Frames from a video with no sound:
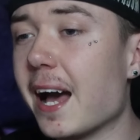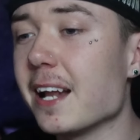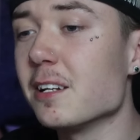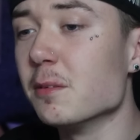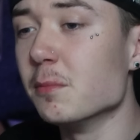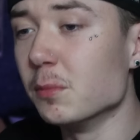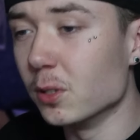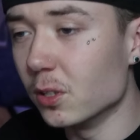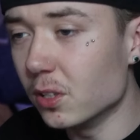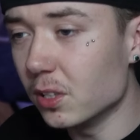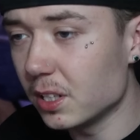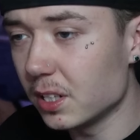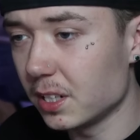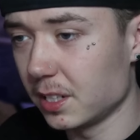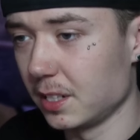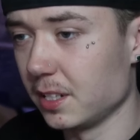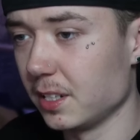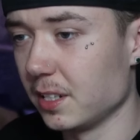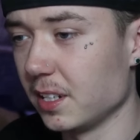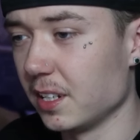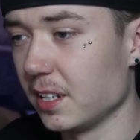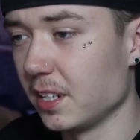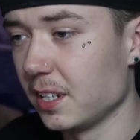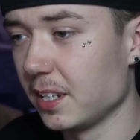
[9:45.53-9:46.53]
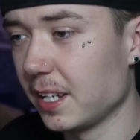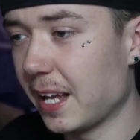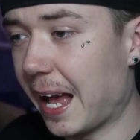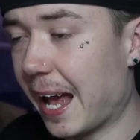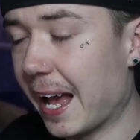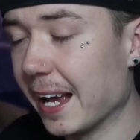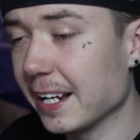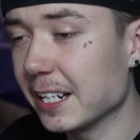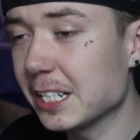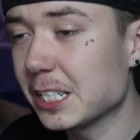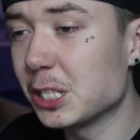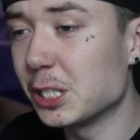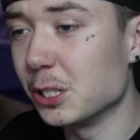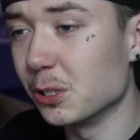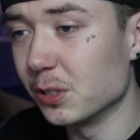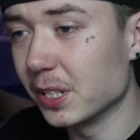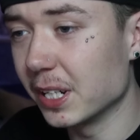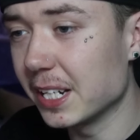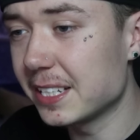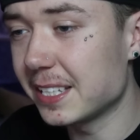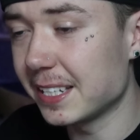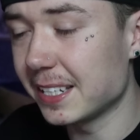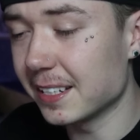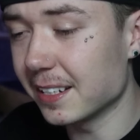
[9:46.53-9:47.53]
animal Angus
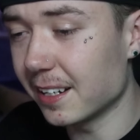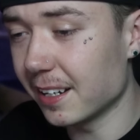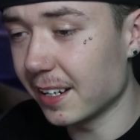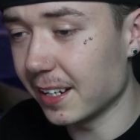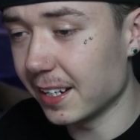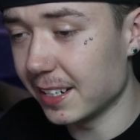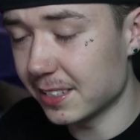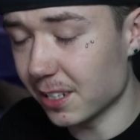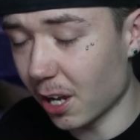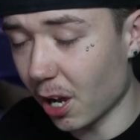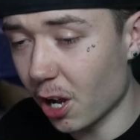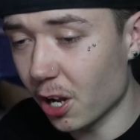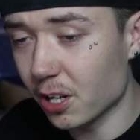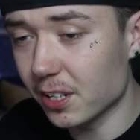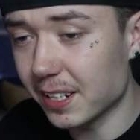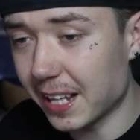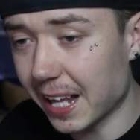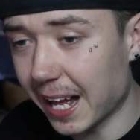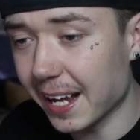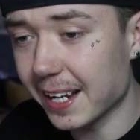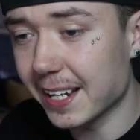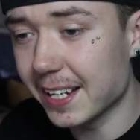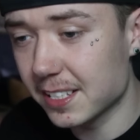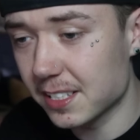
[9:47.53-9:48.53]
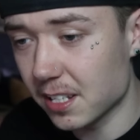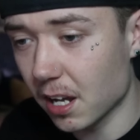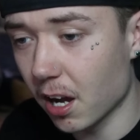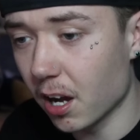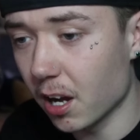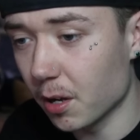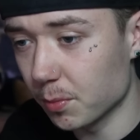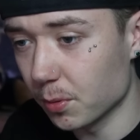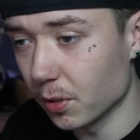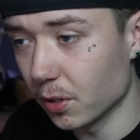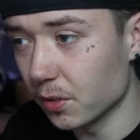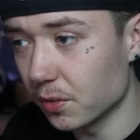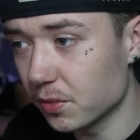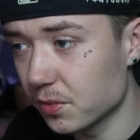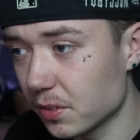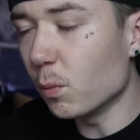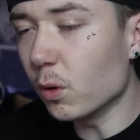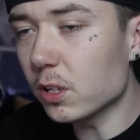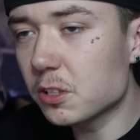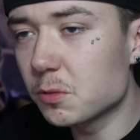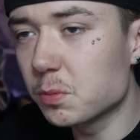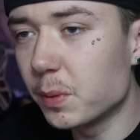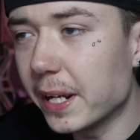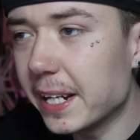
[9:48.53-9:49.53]
Young is on that guitar, bruv.
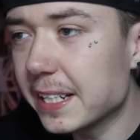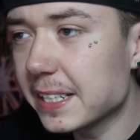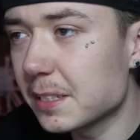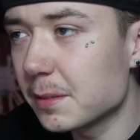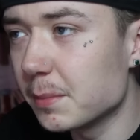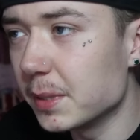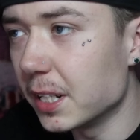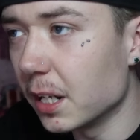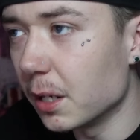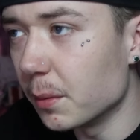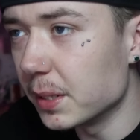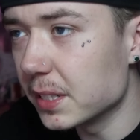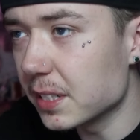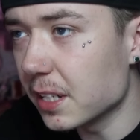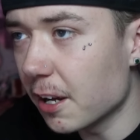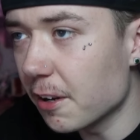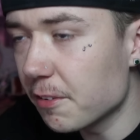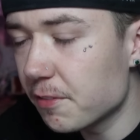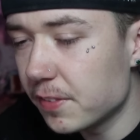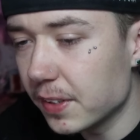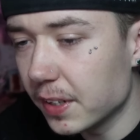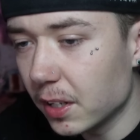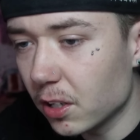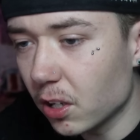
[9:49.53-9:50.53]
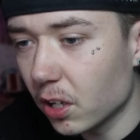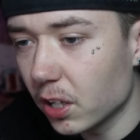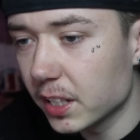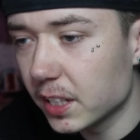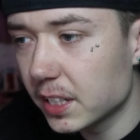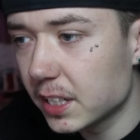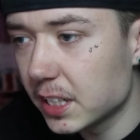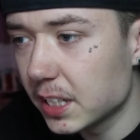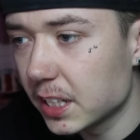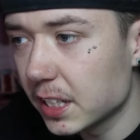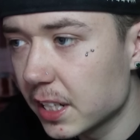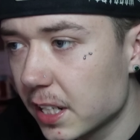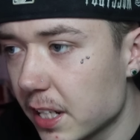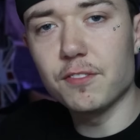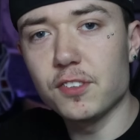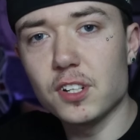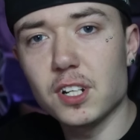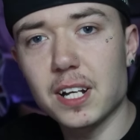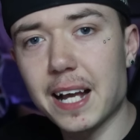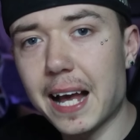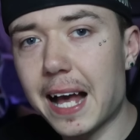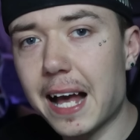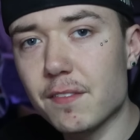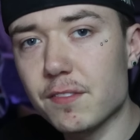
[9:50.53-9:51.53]
What's weird to me though is I feel like
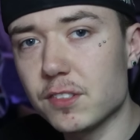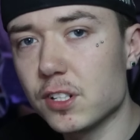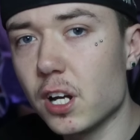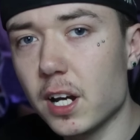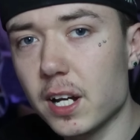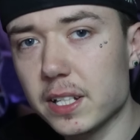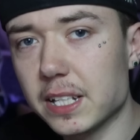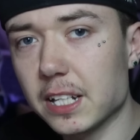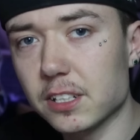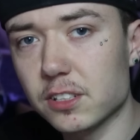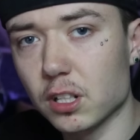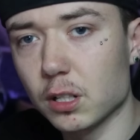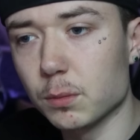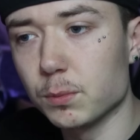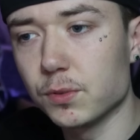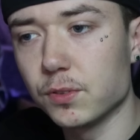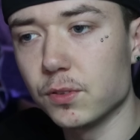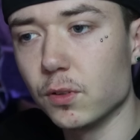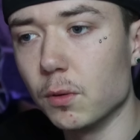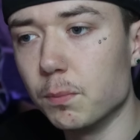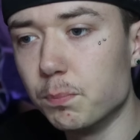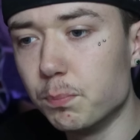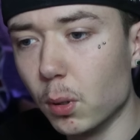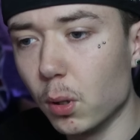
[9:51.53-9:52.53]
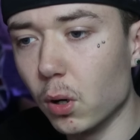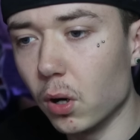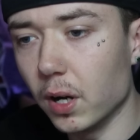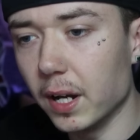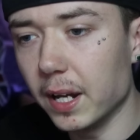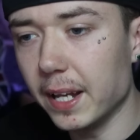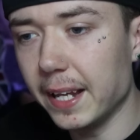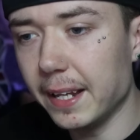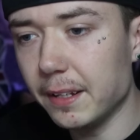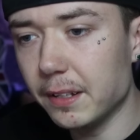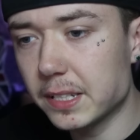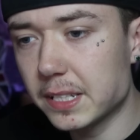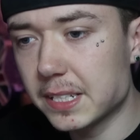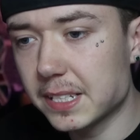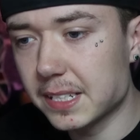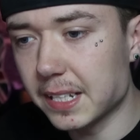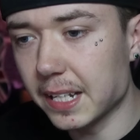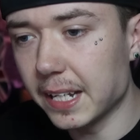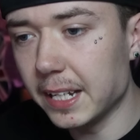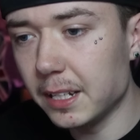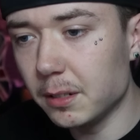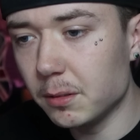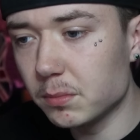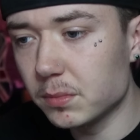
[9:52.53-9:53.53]
I haven't heard that song before, but it
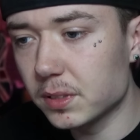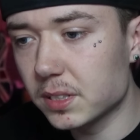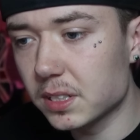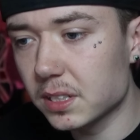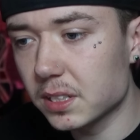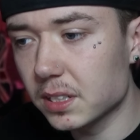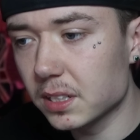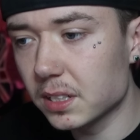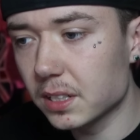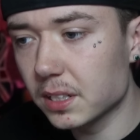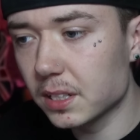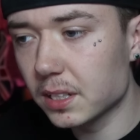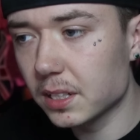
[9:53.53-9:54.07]
seems